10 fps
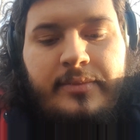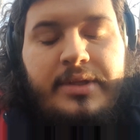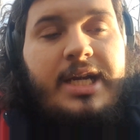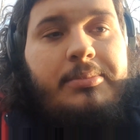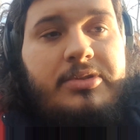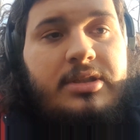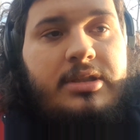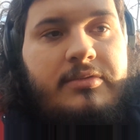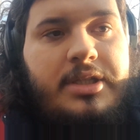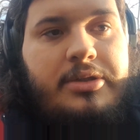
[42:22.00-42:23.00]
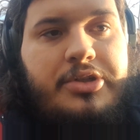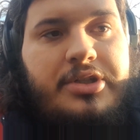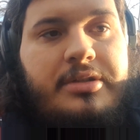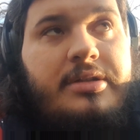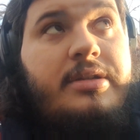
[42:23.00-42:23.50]
the opposite of the
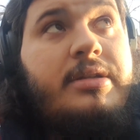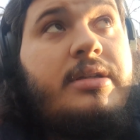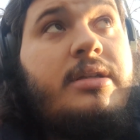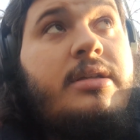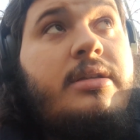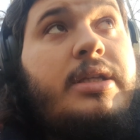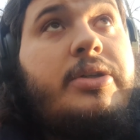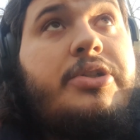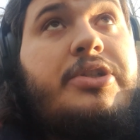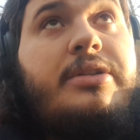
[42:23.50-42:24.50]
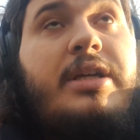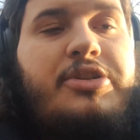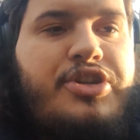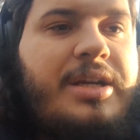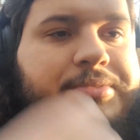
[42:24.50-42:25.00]
ocean. The ocean
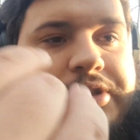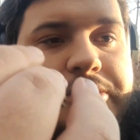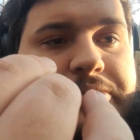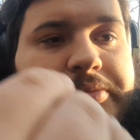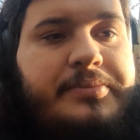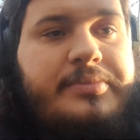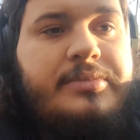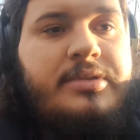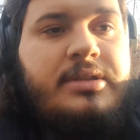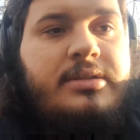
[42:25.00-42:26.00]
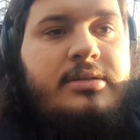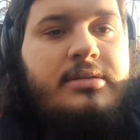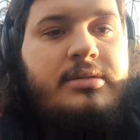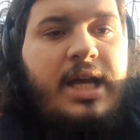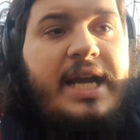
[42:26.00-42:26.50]
entraps you,
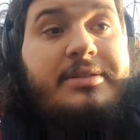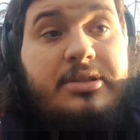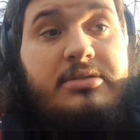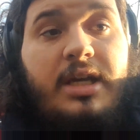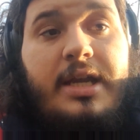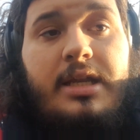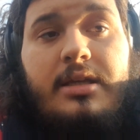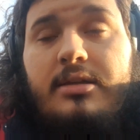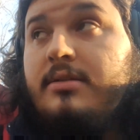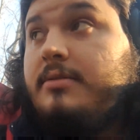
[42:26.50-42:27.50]
i.e. society,